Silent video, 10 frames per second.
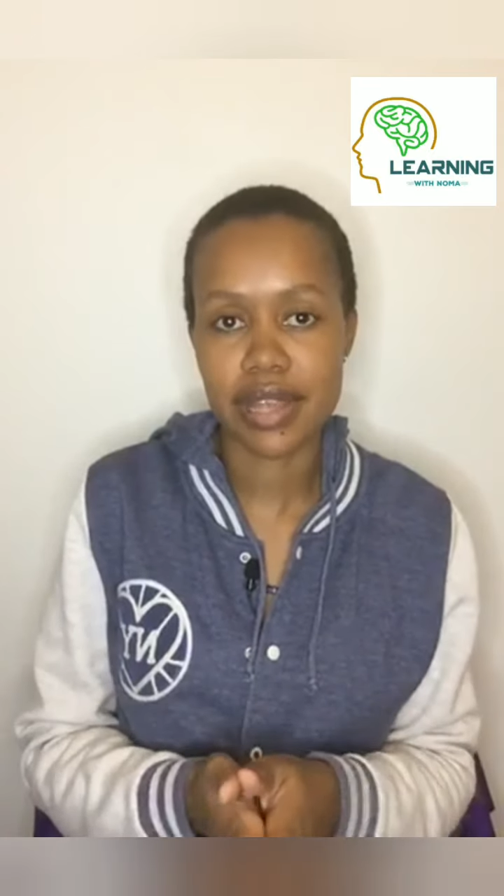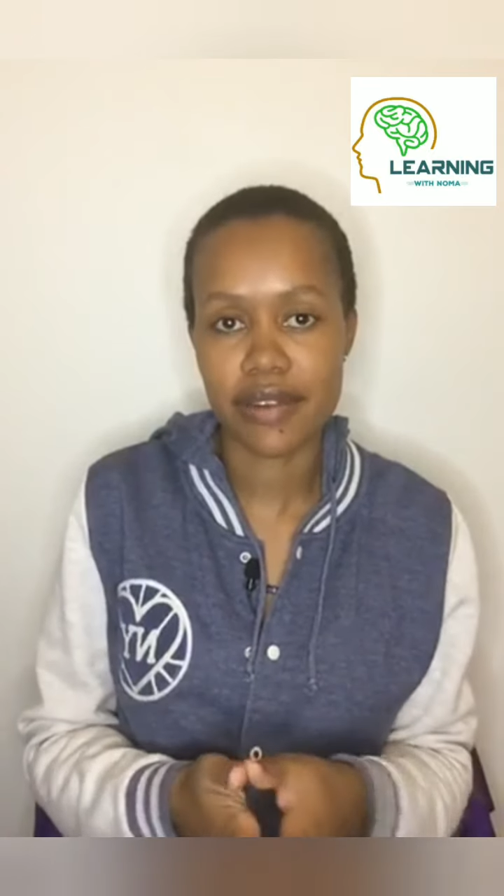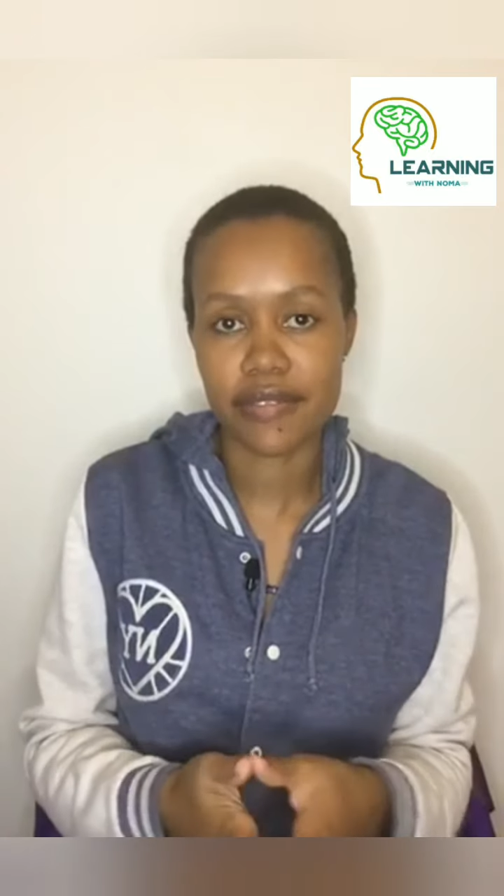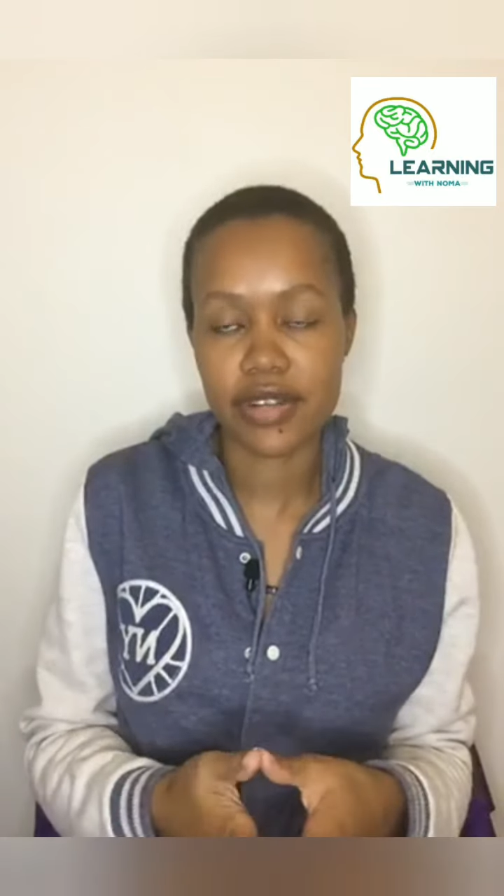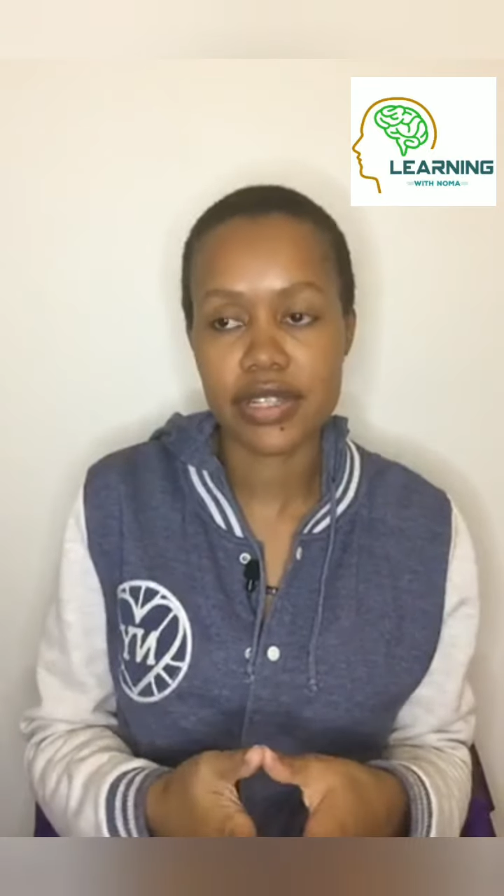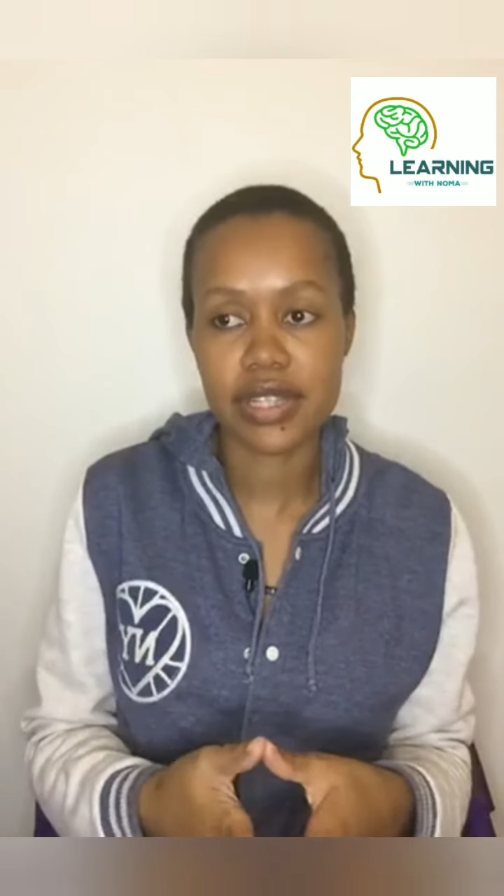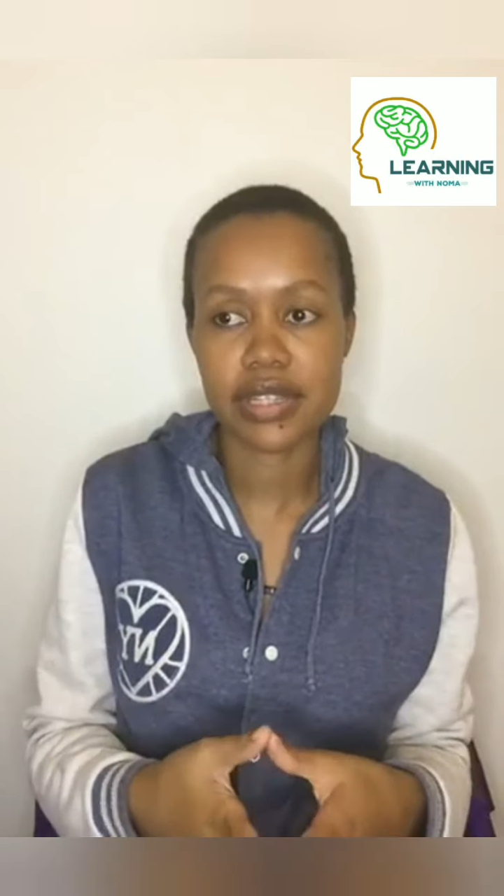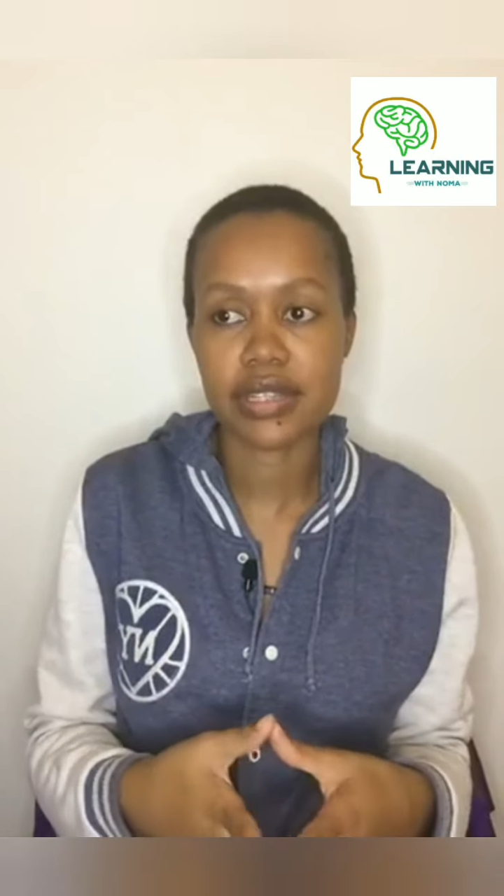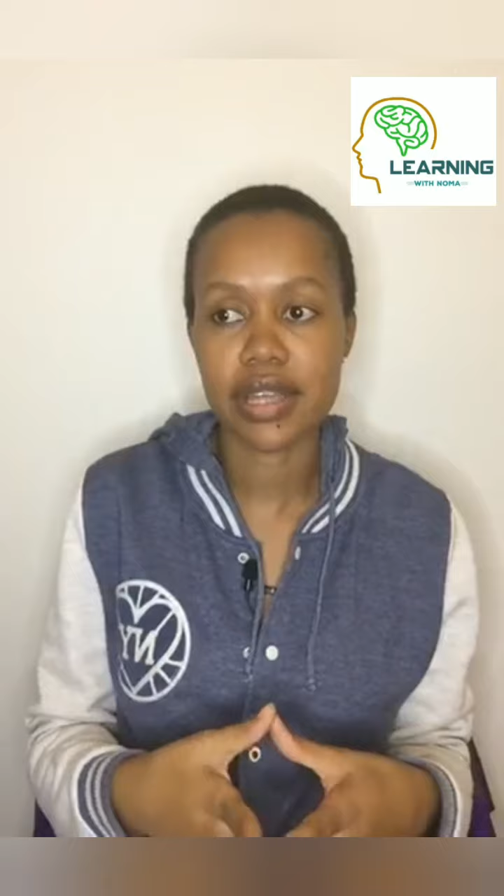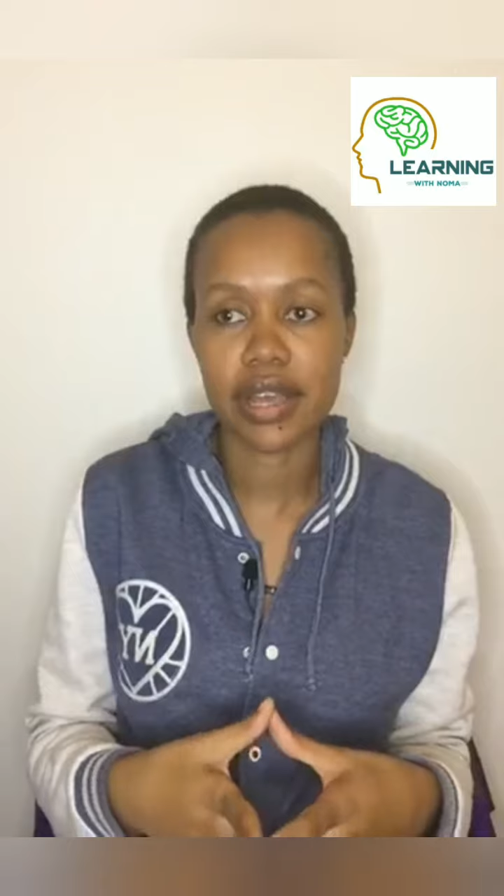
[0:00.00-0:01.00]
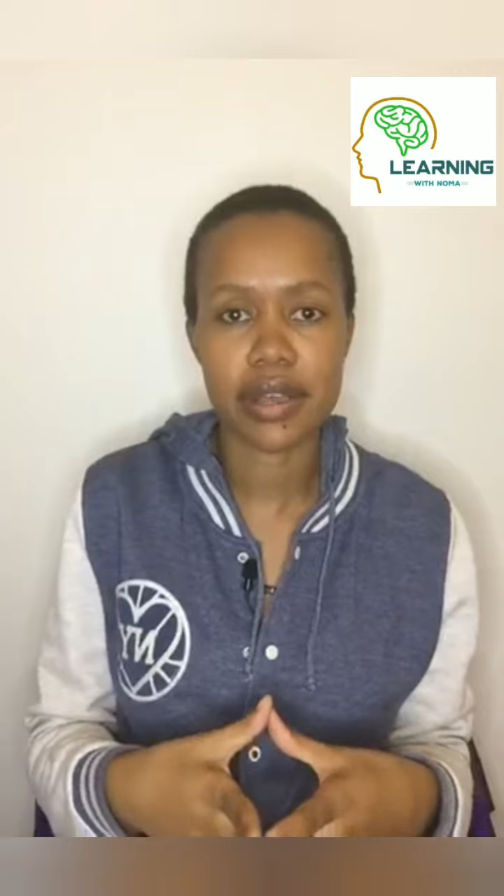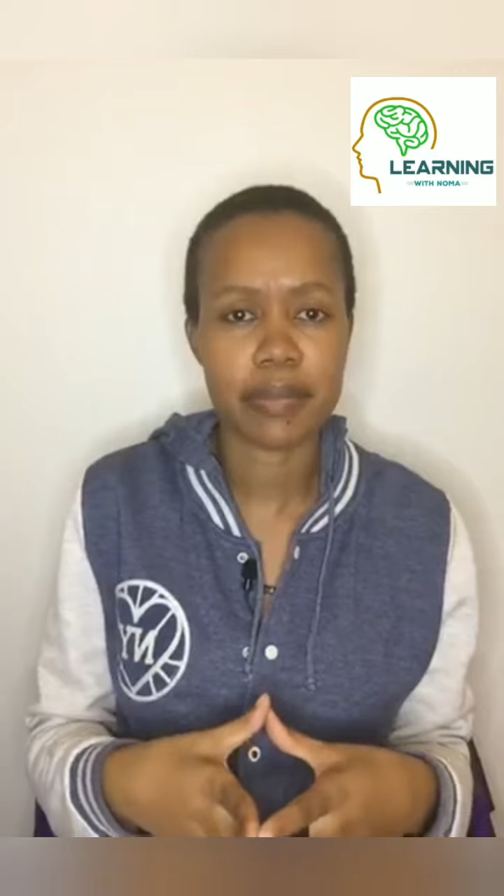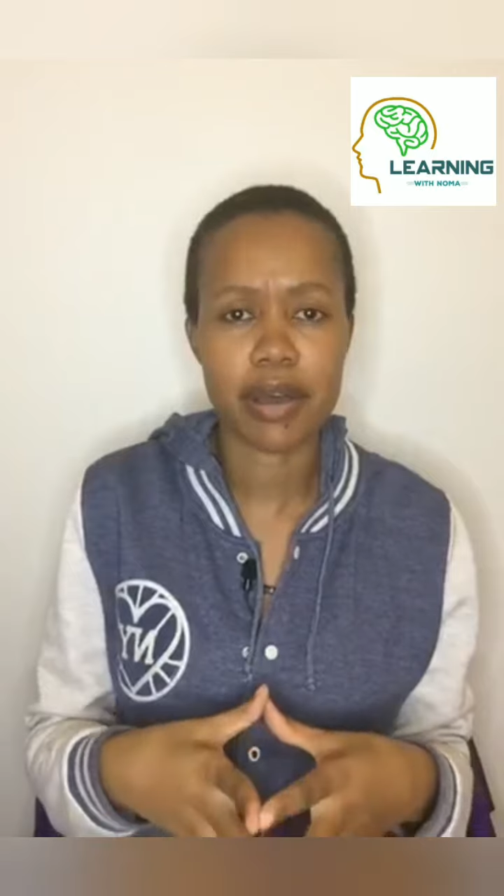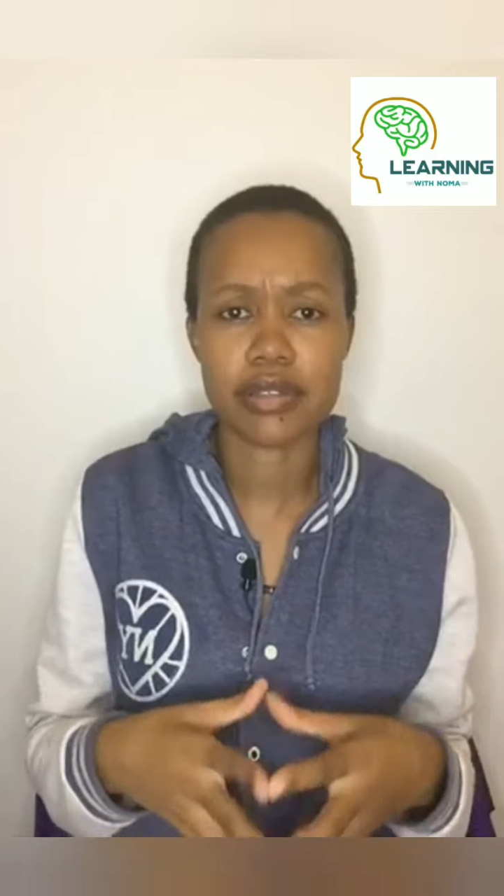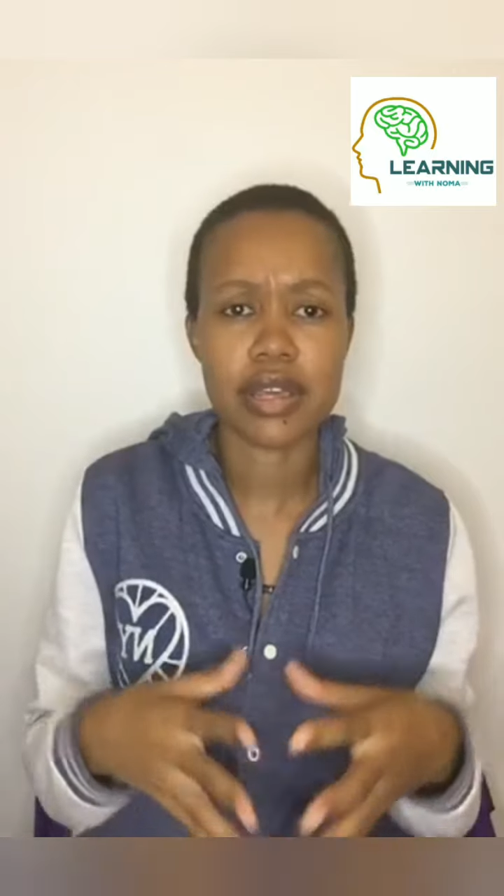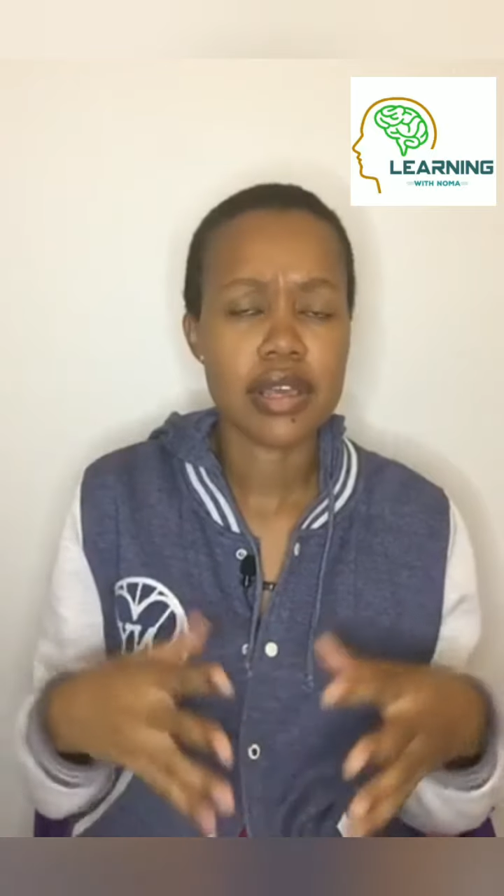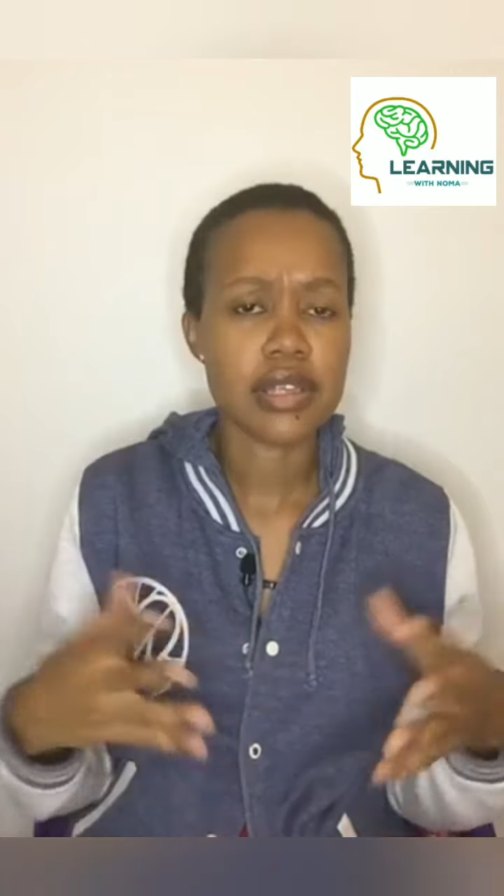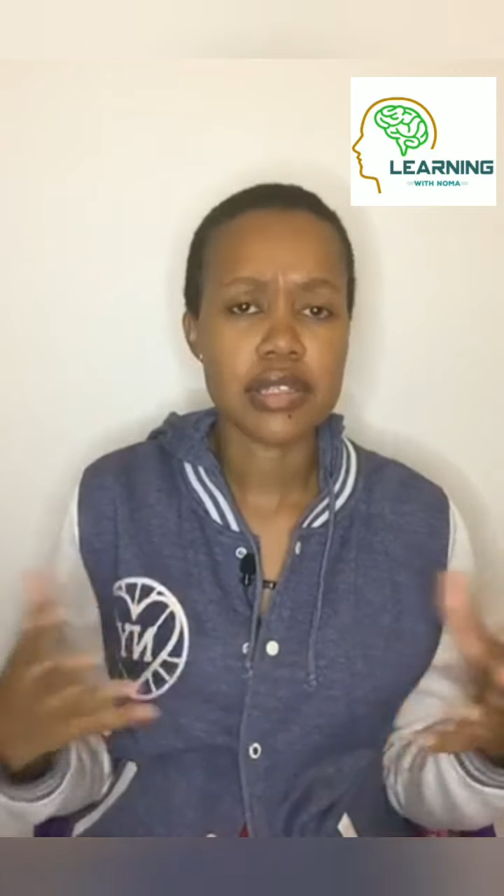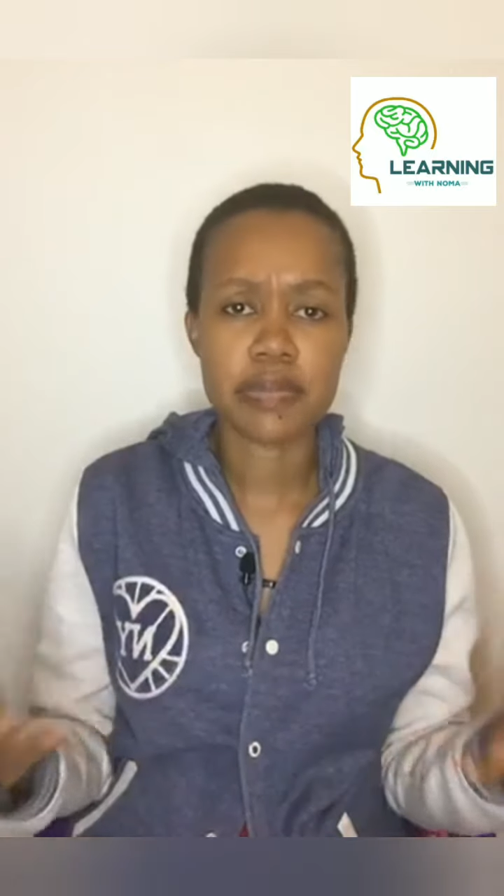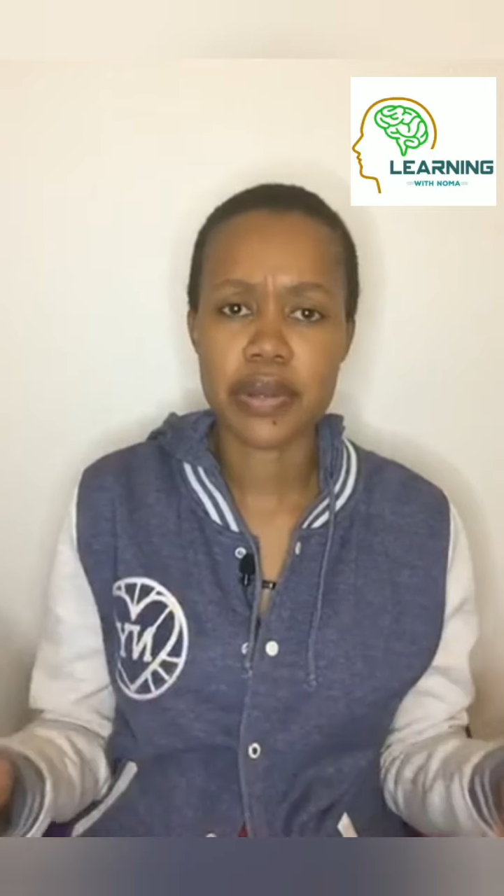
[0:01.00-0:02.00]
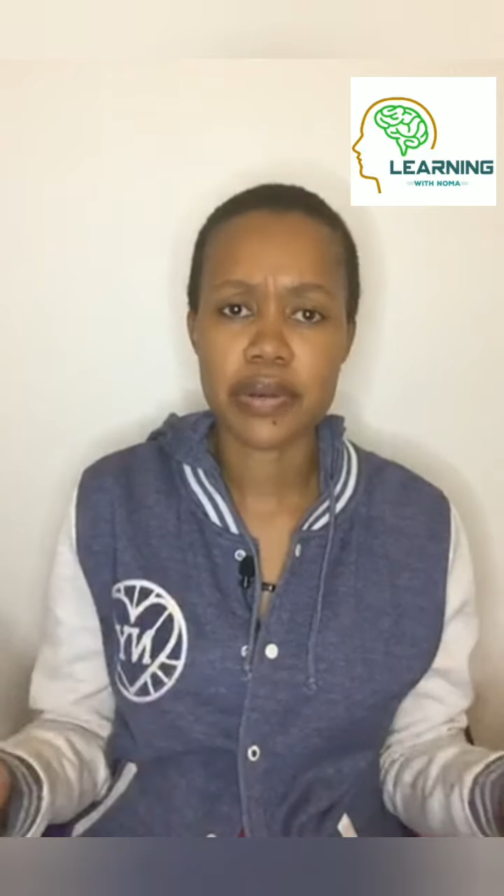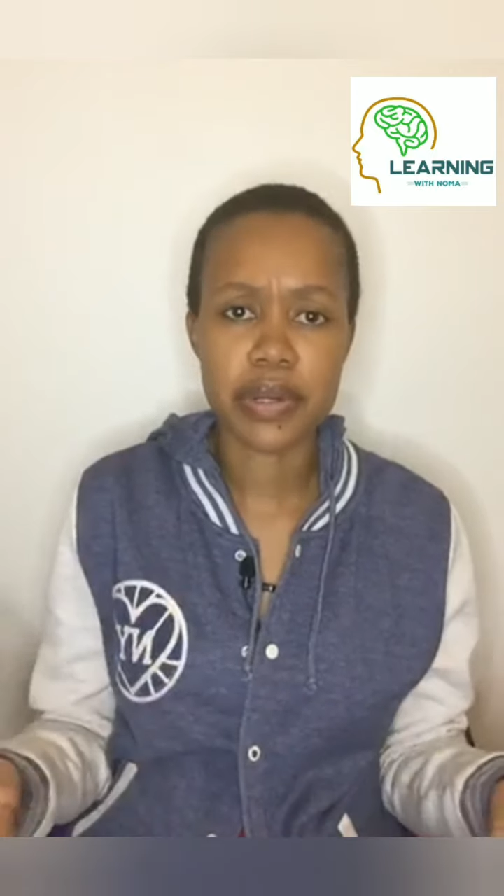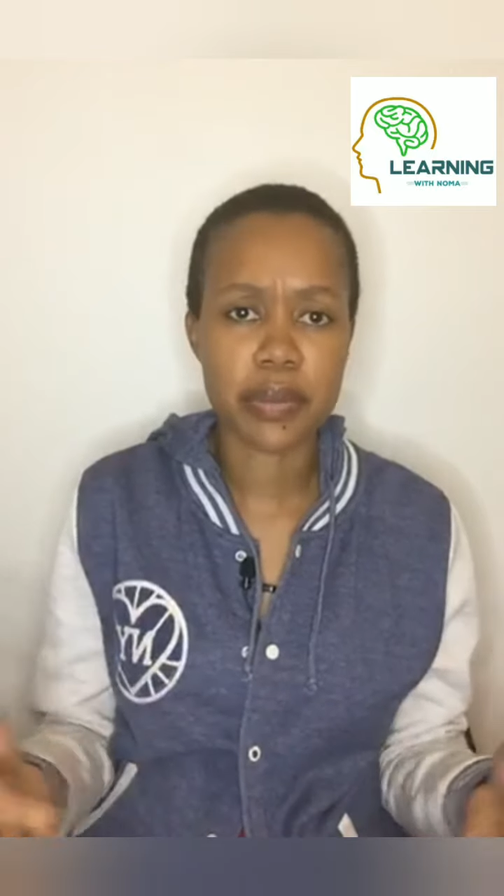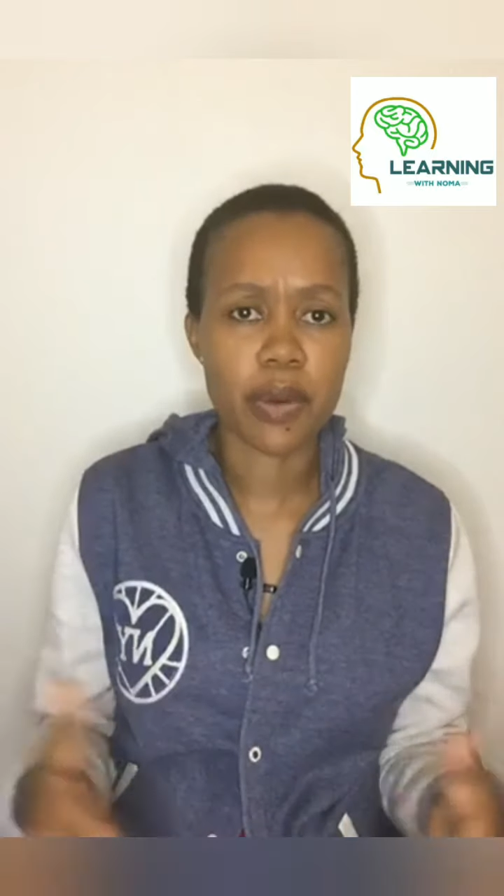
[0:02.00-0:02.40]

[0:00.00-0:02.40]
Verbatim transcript: that I've written about spirit,